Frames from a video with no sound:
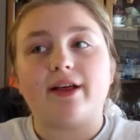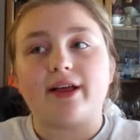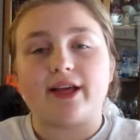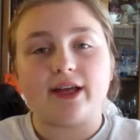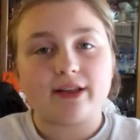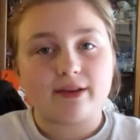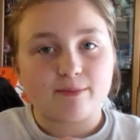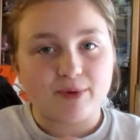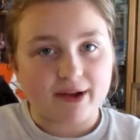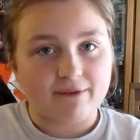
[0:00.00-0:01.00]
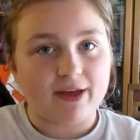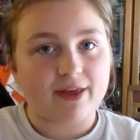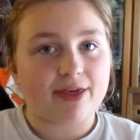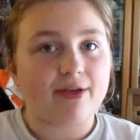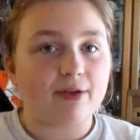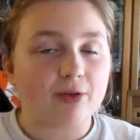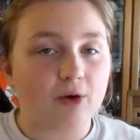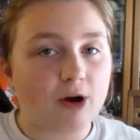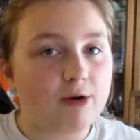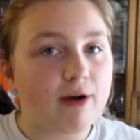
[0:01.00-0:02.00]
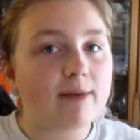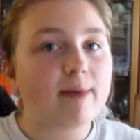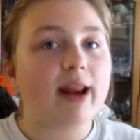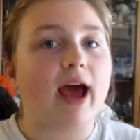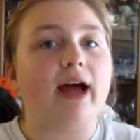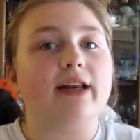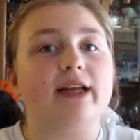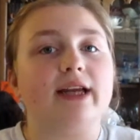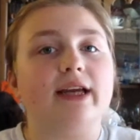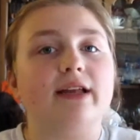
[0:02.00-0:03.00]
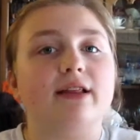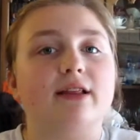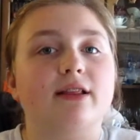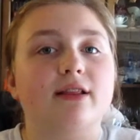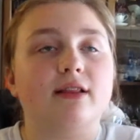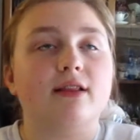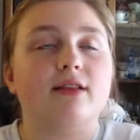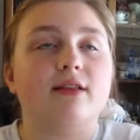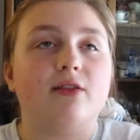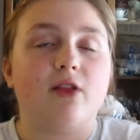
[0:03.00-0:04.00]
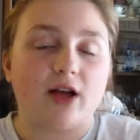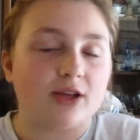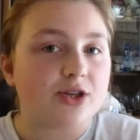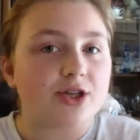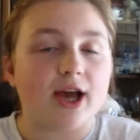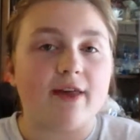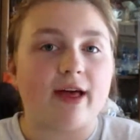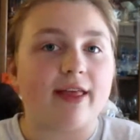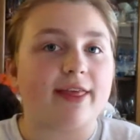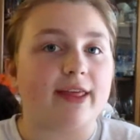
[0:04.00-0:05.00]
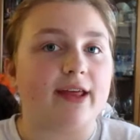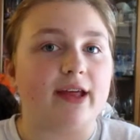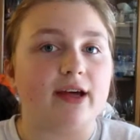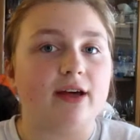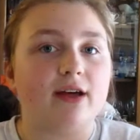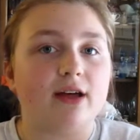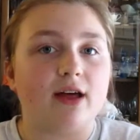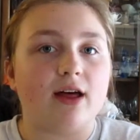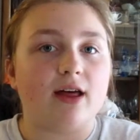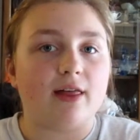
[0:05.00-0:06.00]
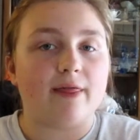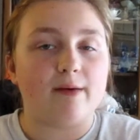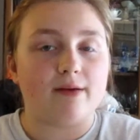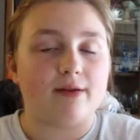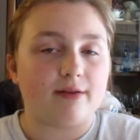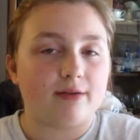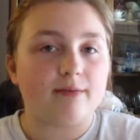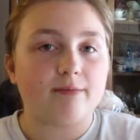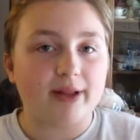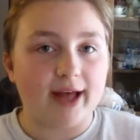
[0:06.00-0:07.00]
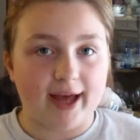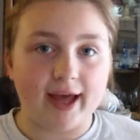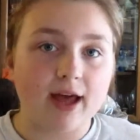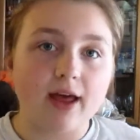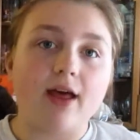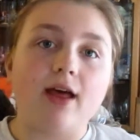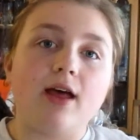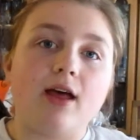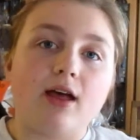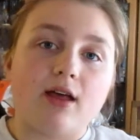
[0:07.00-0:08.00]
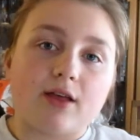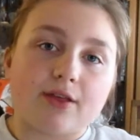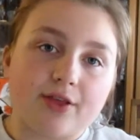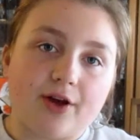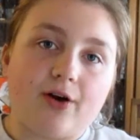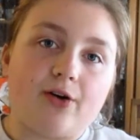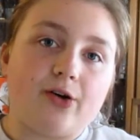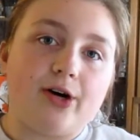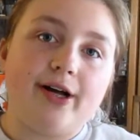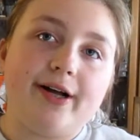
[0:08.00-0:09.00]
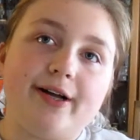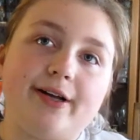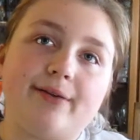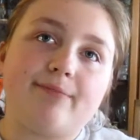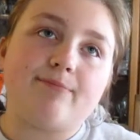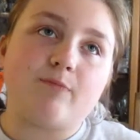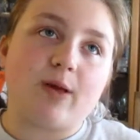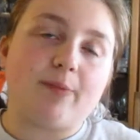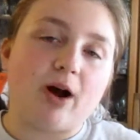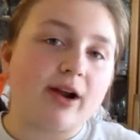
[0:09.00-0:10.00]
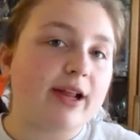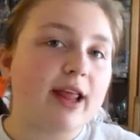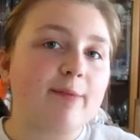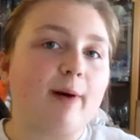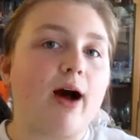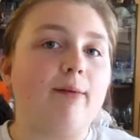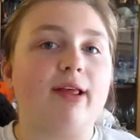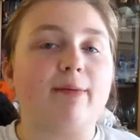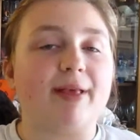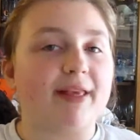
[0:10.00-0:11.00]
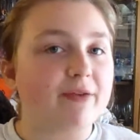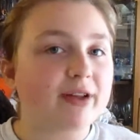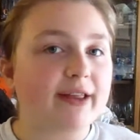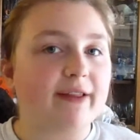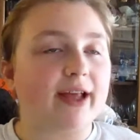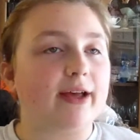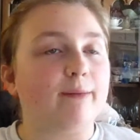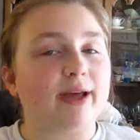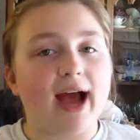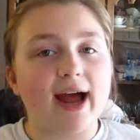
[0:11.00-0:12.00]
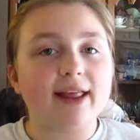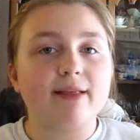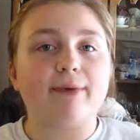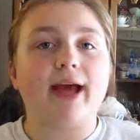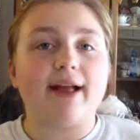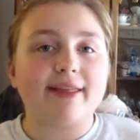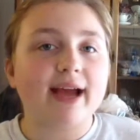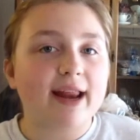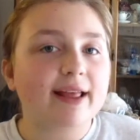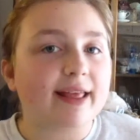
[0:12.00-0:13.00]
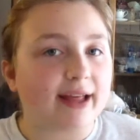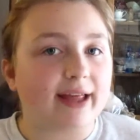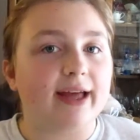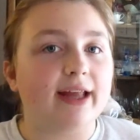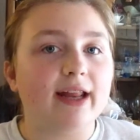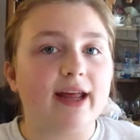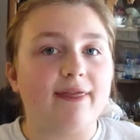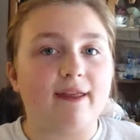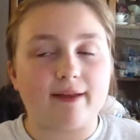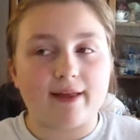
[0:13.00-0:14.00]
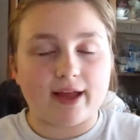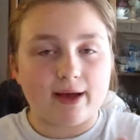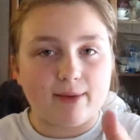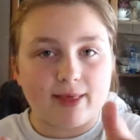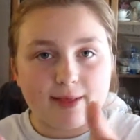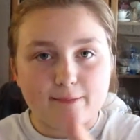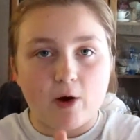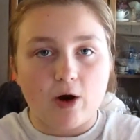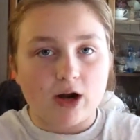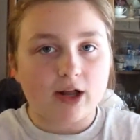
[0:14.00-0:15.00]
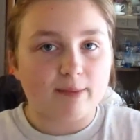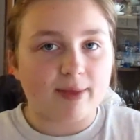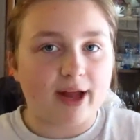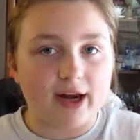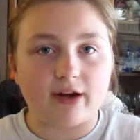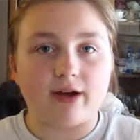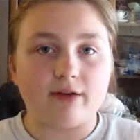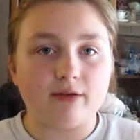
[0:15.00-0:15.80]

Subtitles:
eat breakfast, tour around Manhattan, eat lunch, and then see the play. So we parked in a spot. We specifically, like, we had to get a ticket, and like it was parked beside a